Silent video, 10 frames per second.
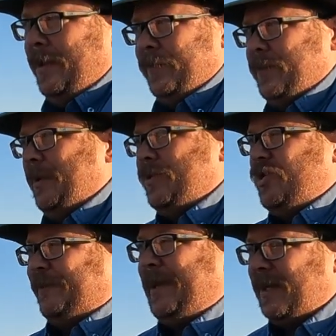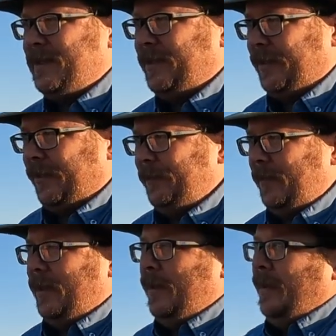There's going to be a GPS in there,
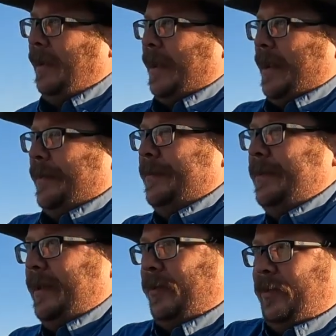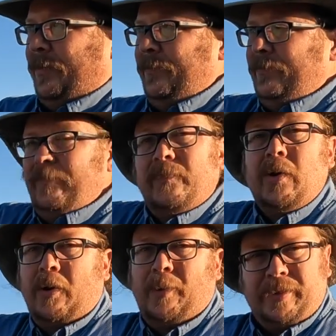and it'll
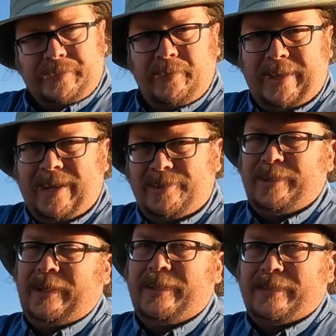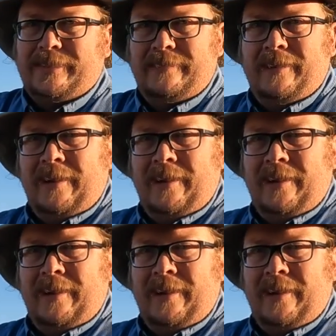know where its location is.